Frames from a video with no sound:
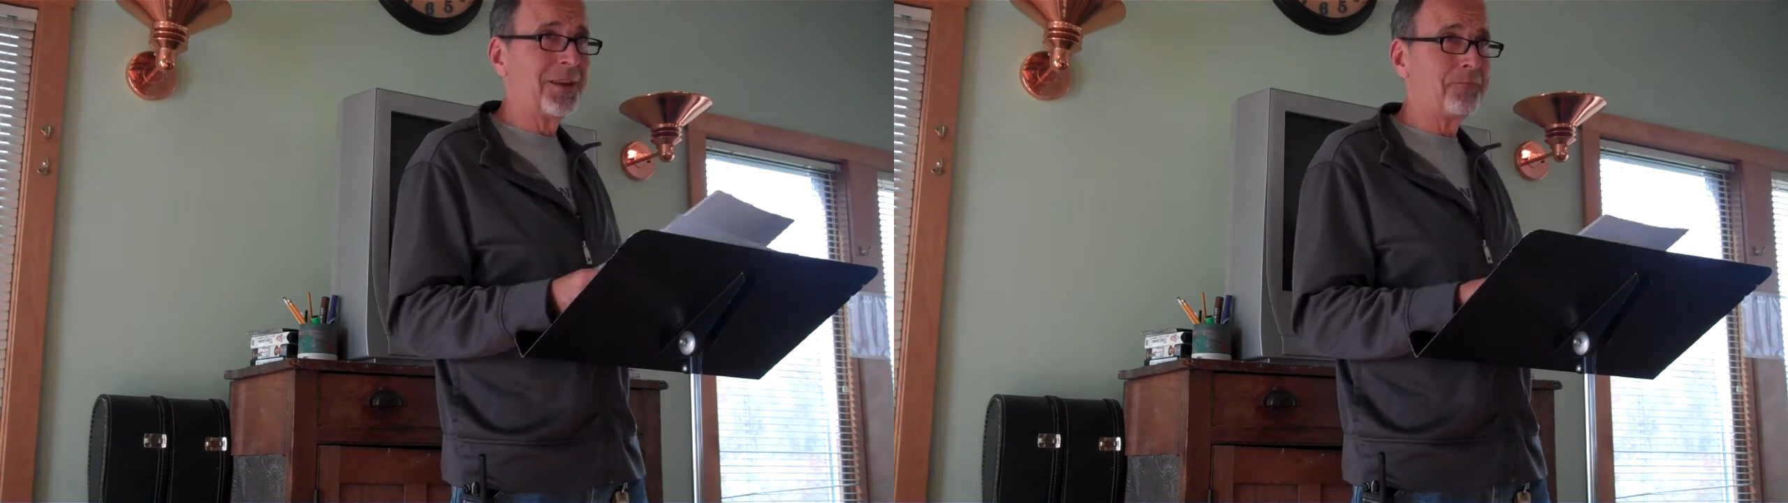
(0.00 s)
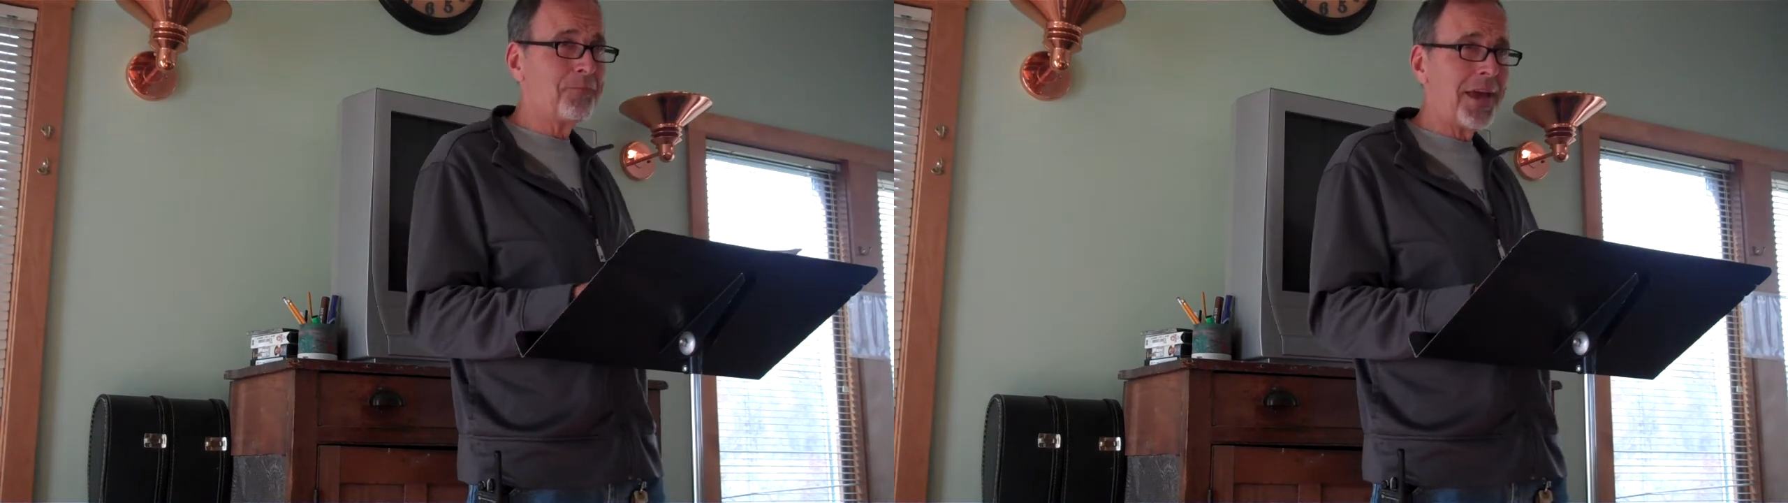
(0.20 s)

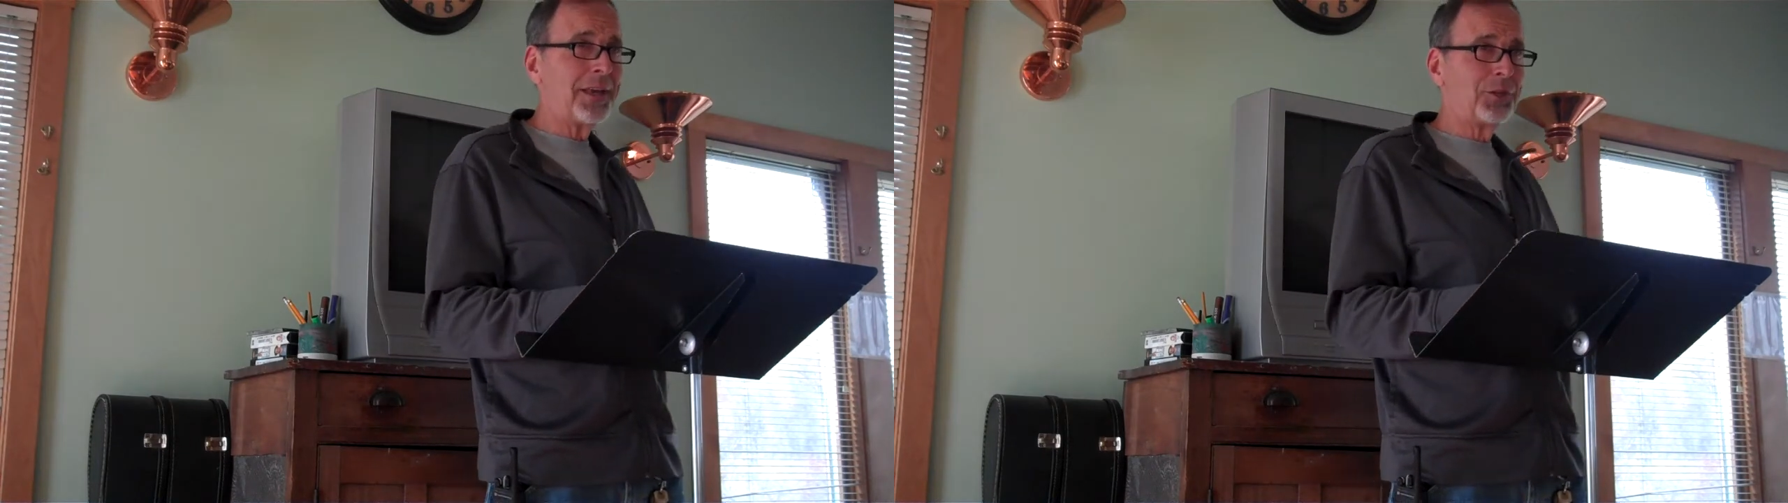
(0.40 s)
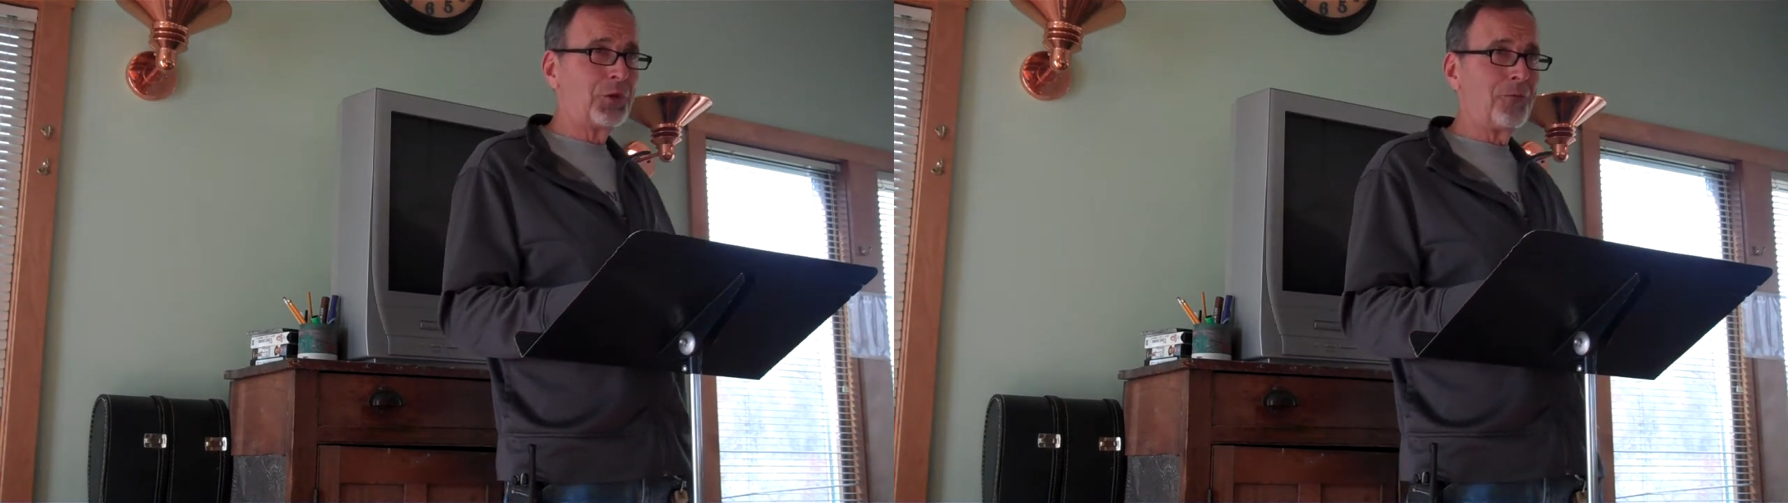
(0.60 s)
It
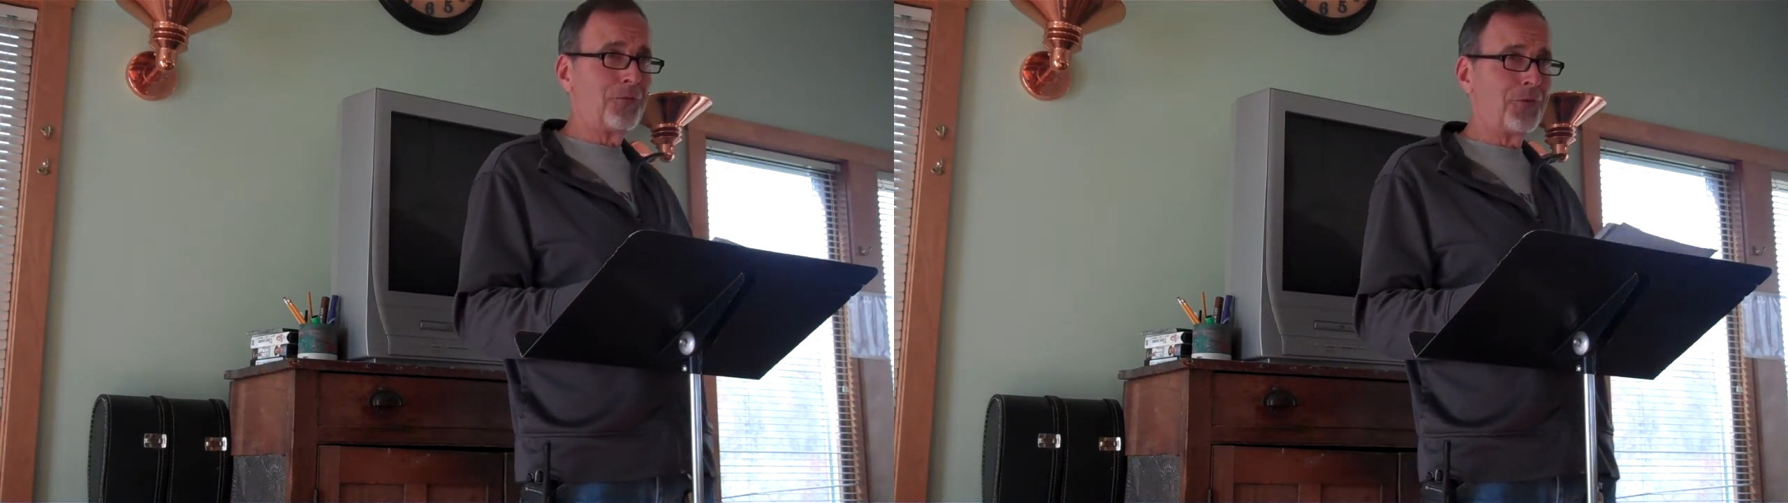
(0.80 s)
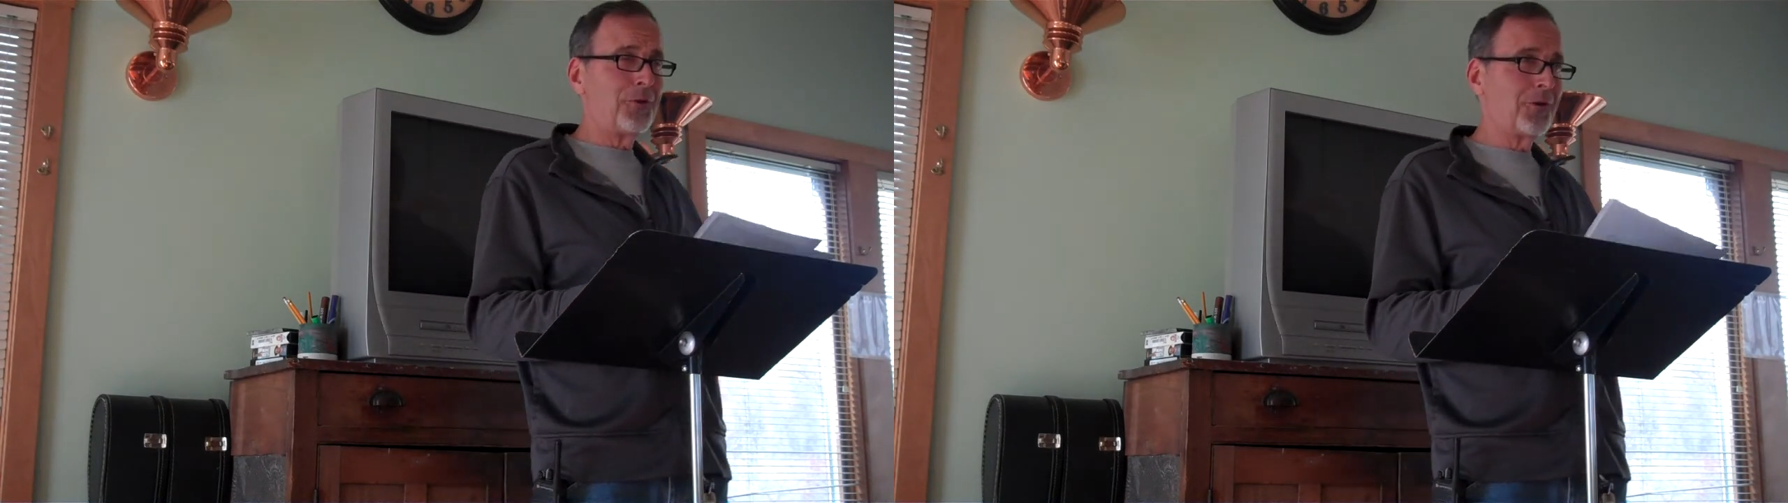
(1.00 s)
makes you
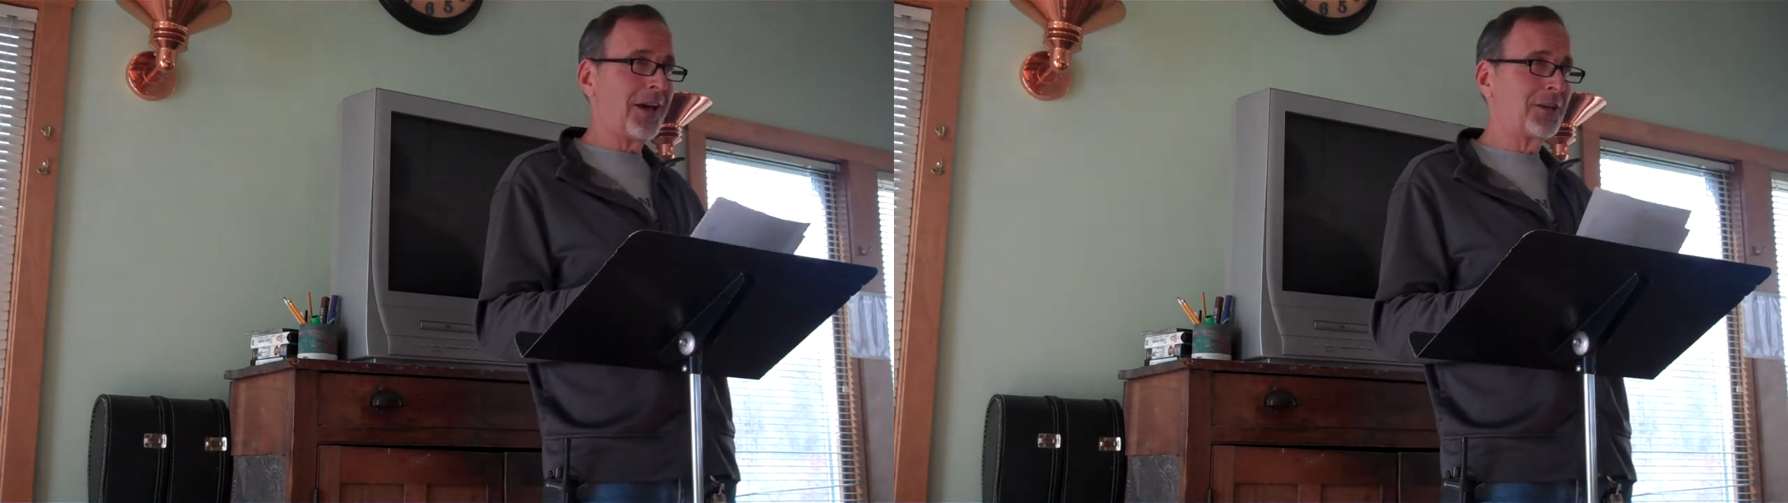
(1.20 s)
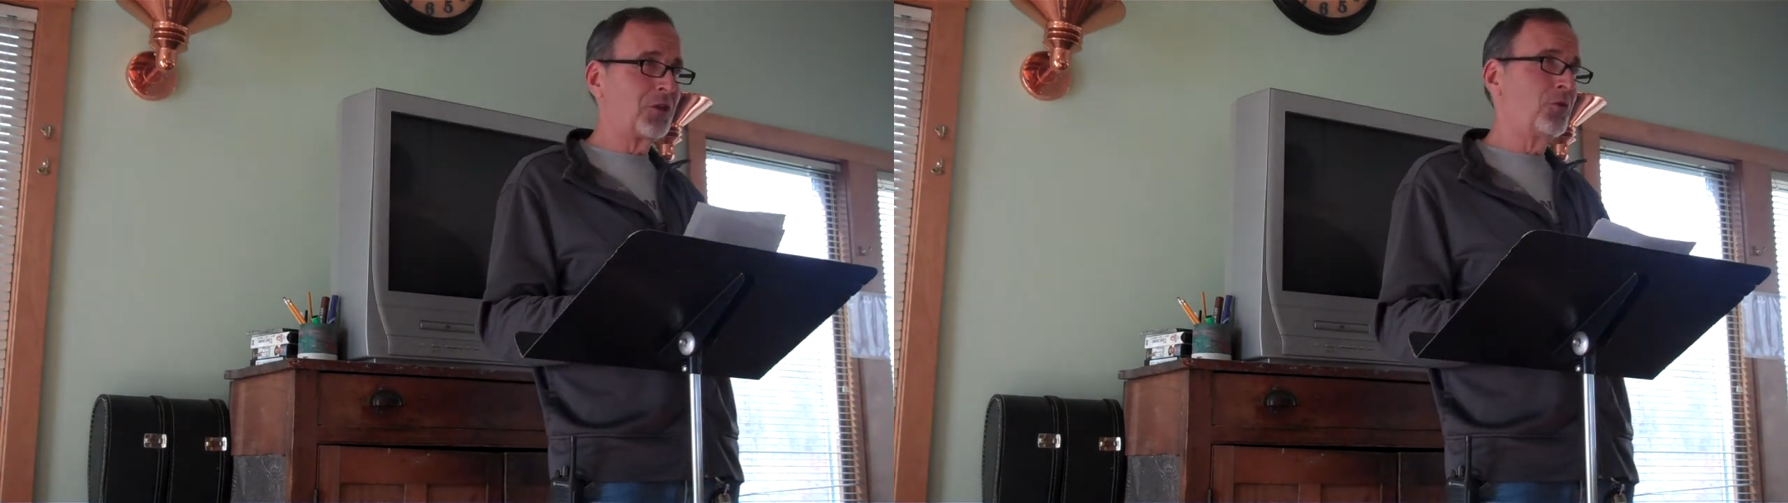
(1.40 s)
feel
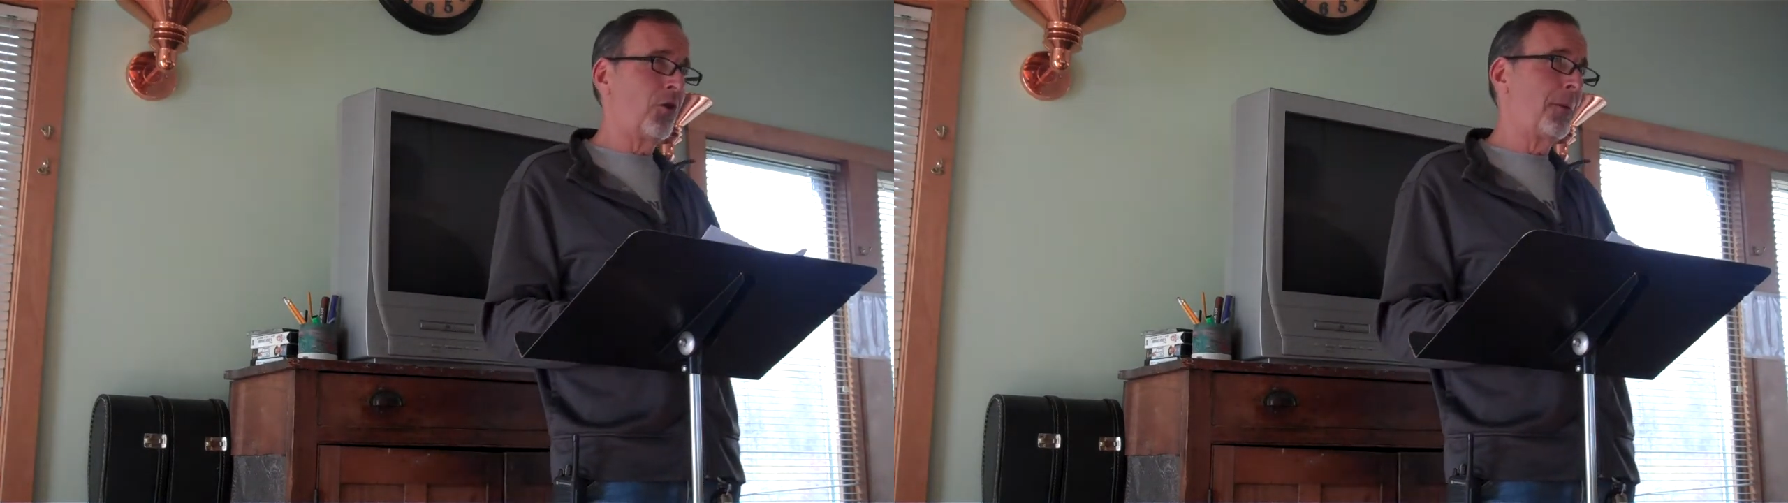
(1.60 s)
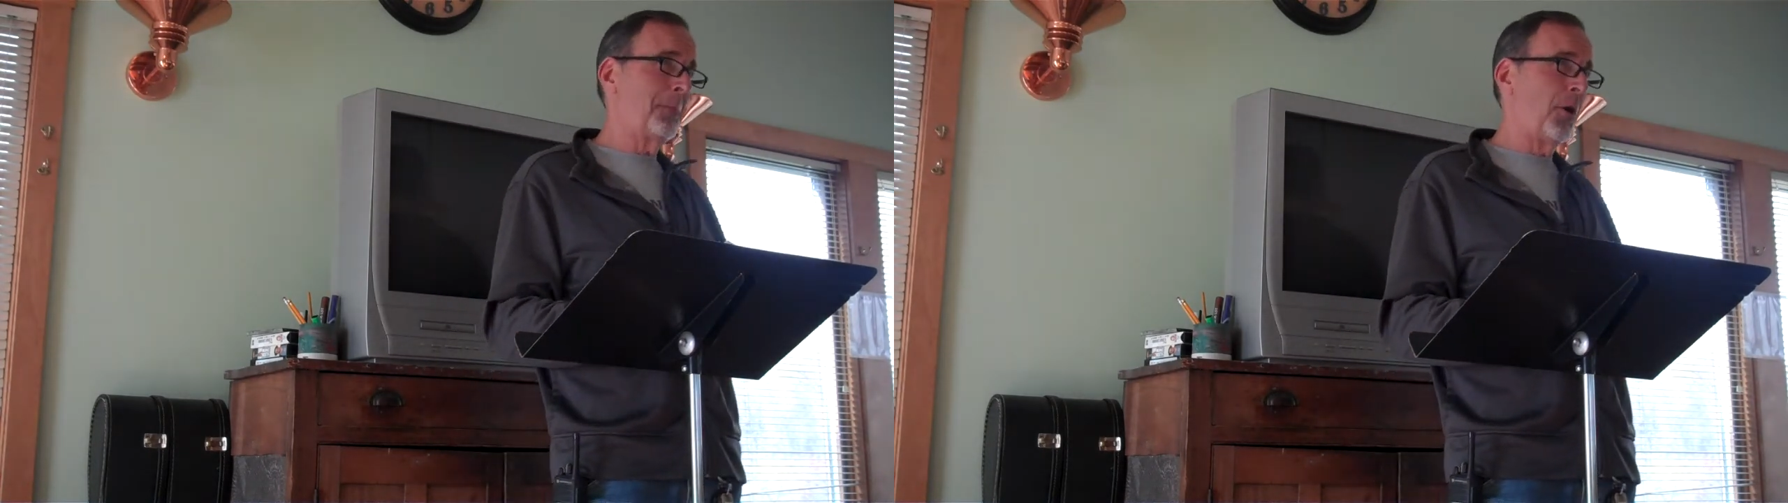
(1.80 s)
like you are